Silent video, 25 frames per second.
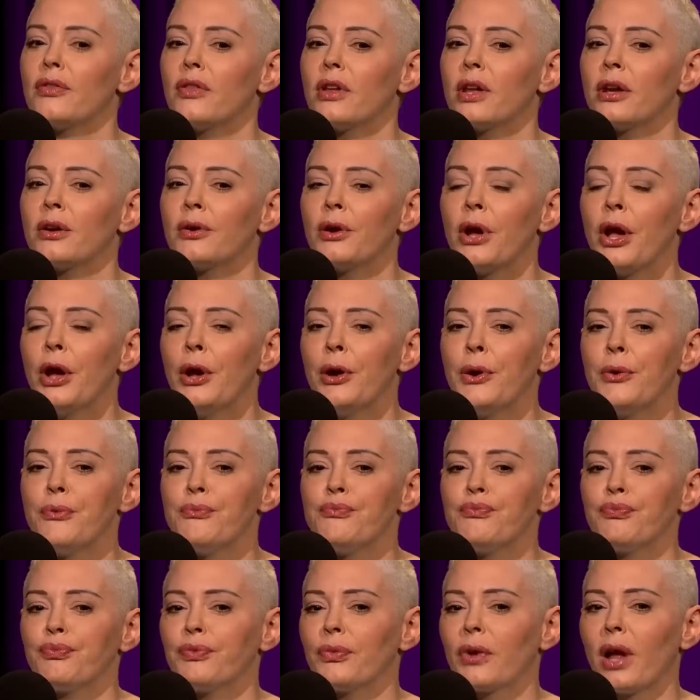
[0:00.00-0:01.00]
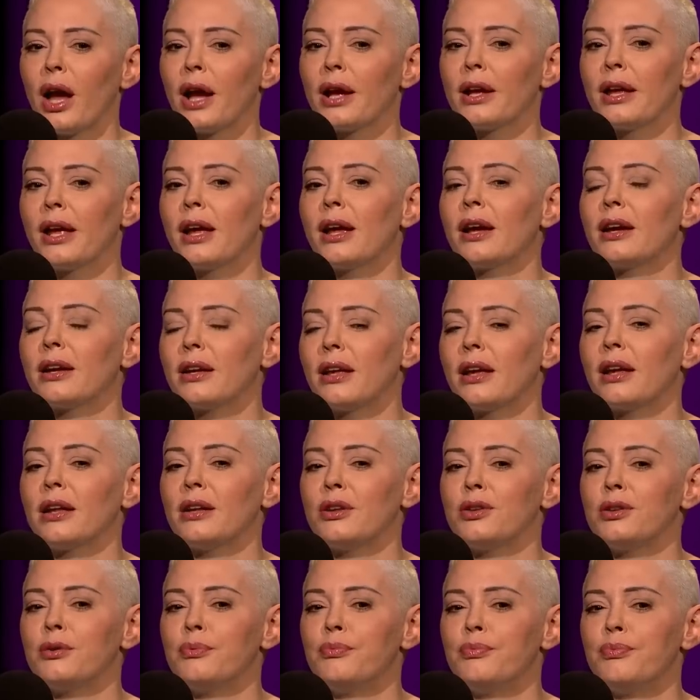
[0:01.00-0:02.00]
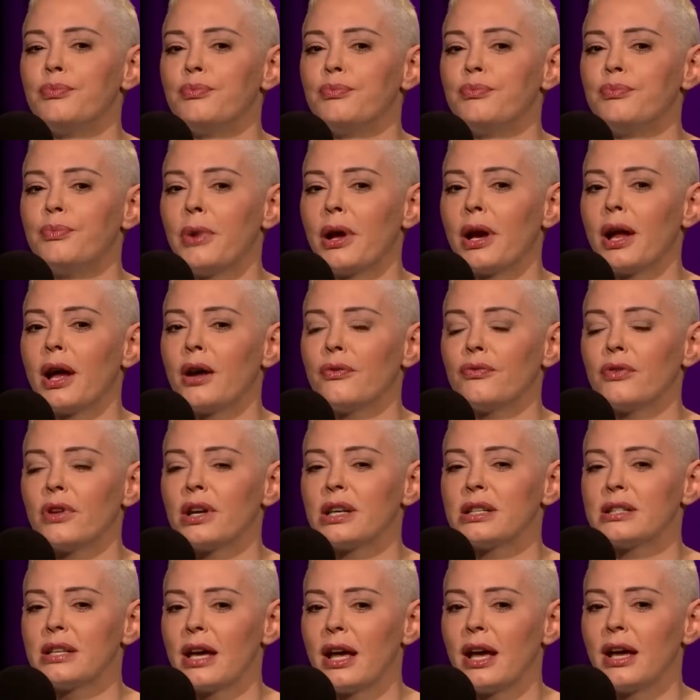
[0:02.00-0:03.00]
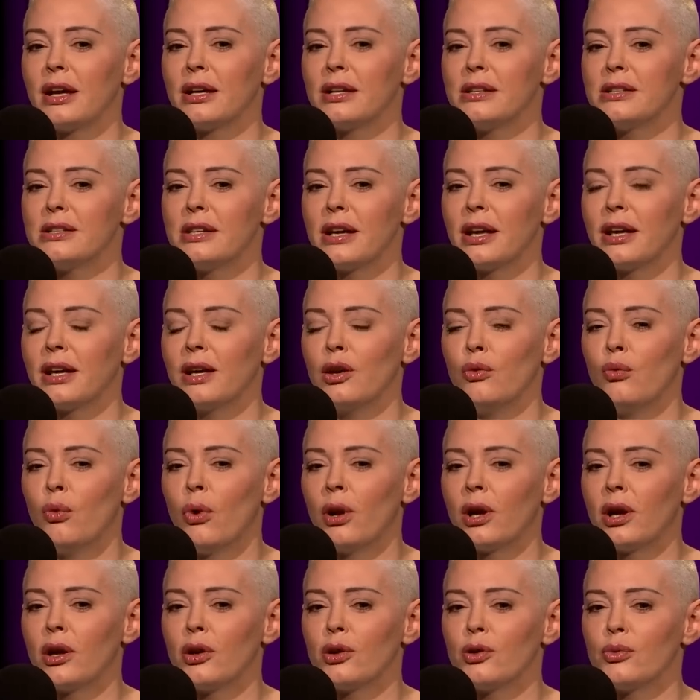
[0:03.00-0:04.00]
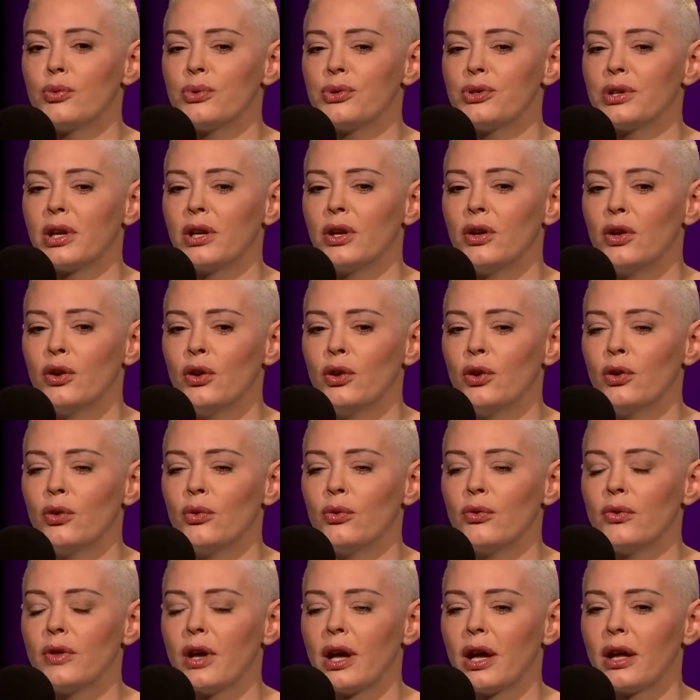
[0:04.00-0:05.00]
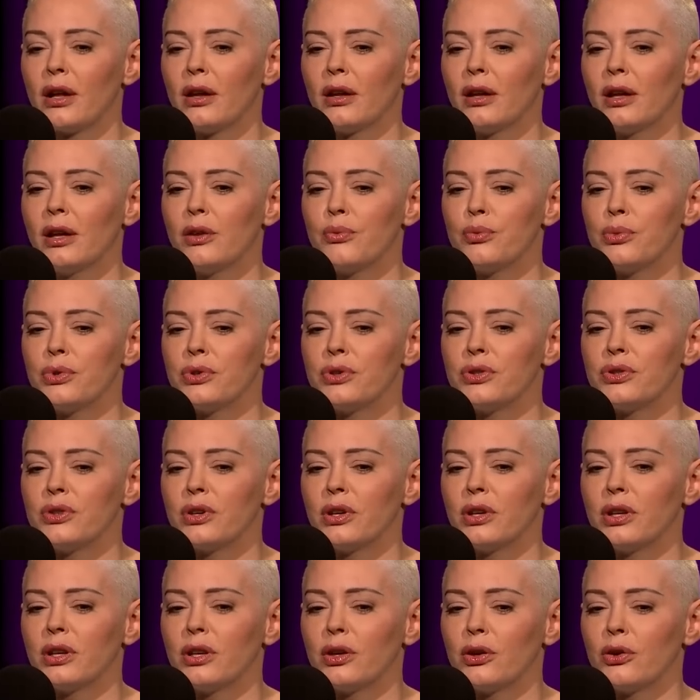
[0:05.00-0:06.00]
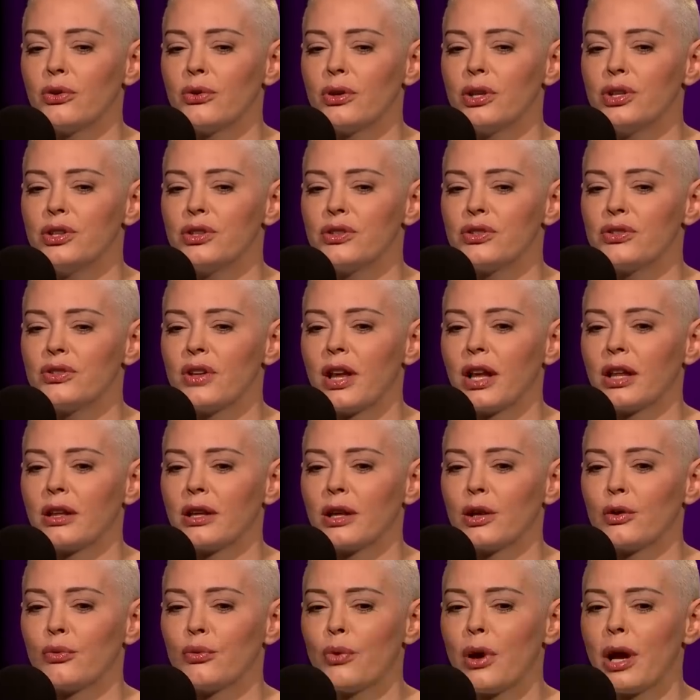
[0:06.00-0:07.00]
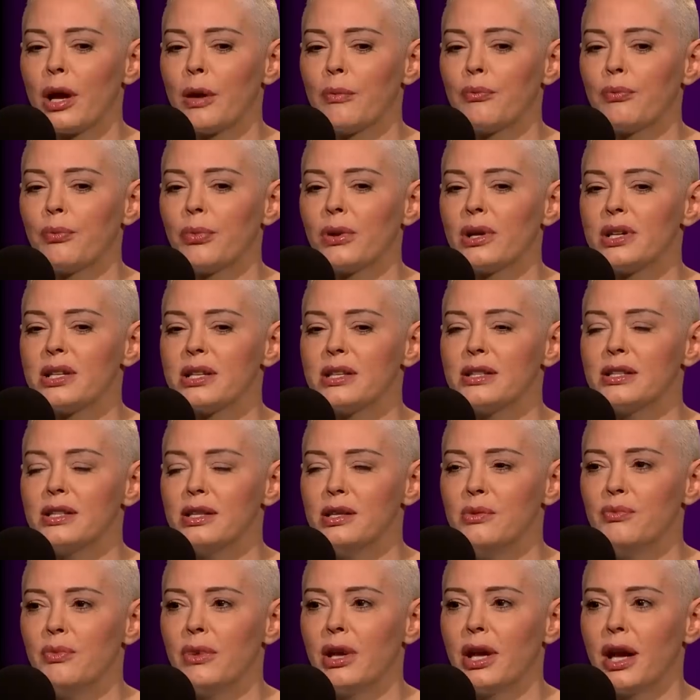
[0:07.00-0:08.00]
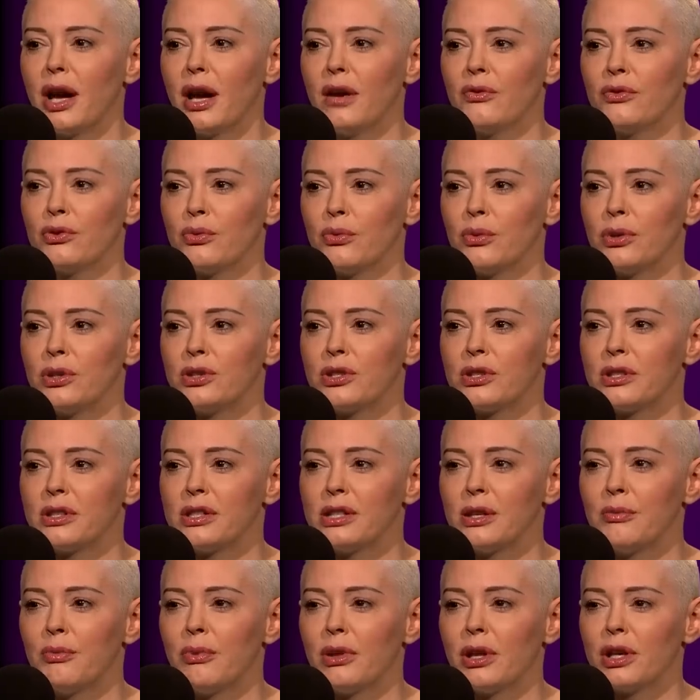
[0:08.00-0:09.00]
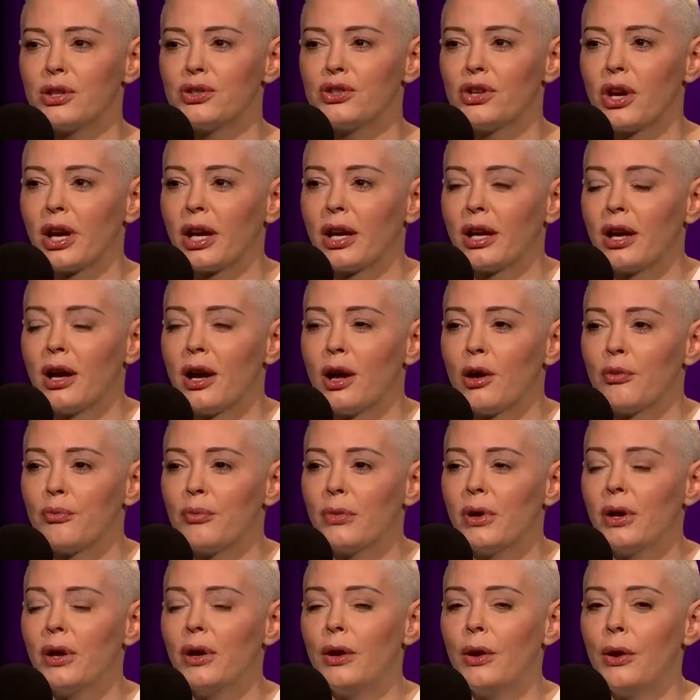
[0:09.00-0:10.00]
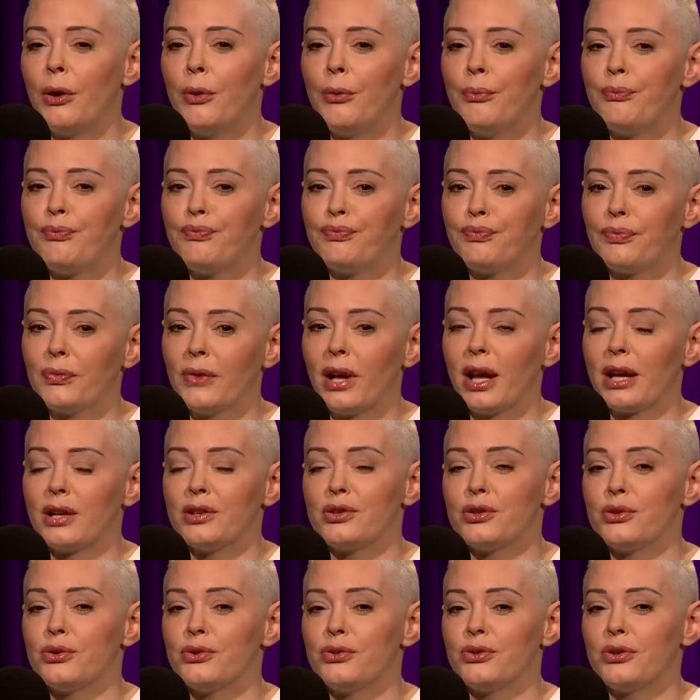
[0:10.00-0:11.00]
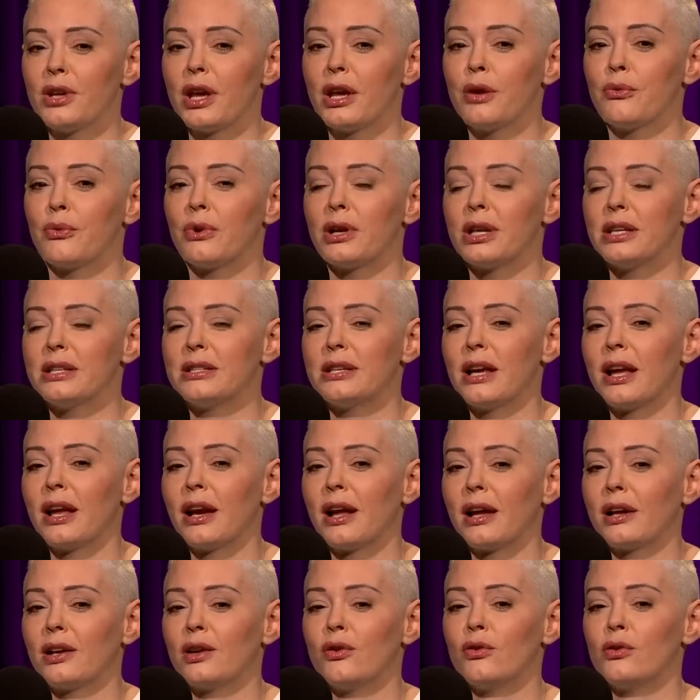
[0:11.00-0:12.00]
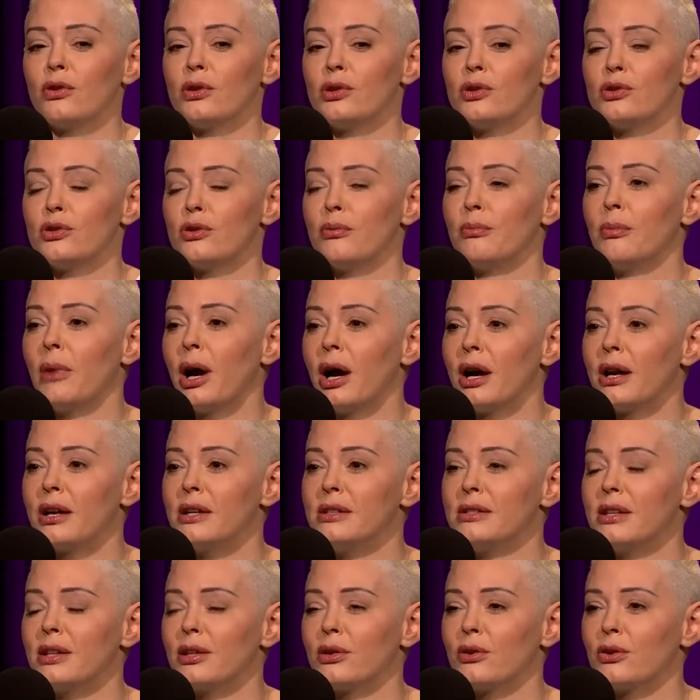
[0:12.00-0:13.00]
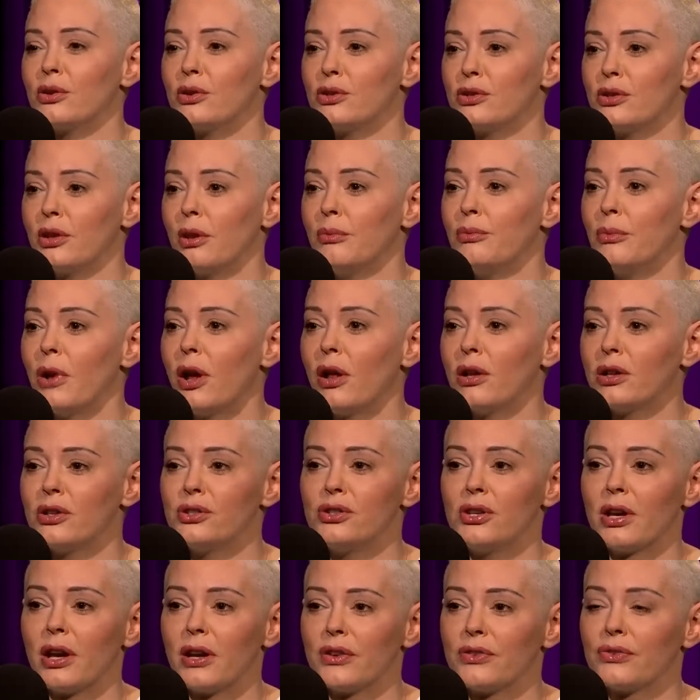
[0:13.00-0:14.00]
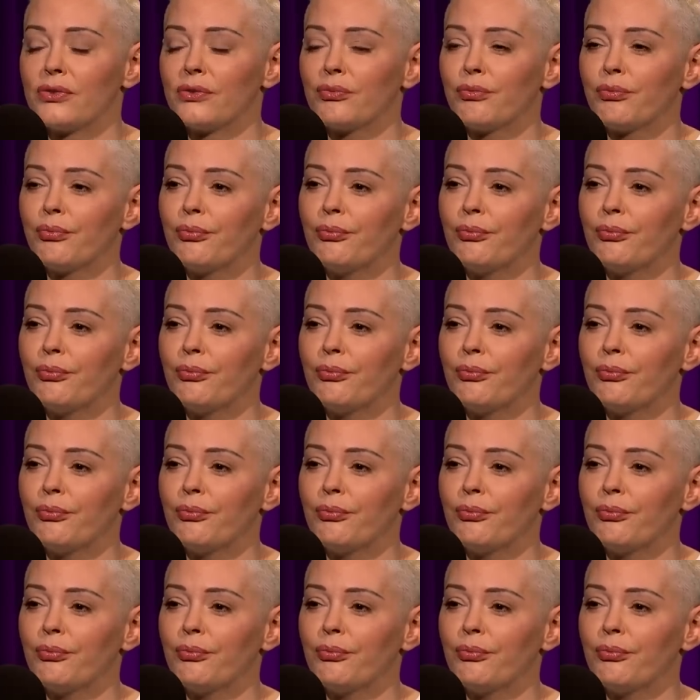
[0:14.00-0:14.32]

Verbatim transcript: think I can't get into Ben Affleck's head and say he 100% knew that it was an egregious thing like rape, but to see me afterwards and see me that shaken up and to say what he said, I can only surmise that there is some knowledge, yes.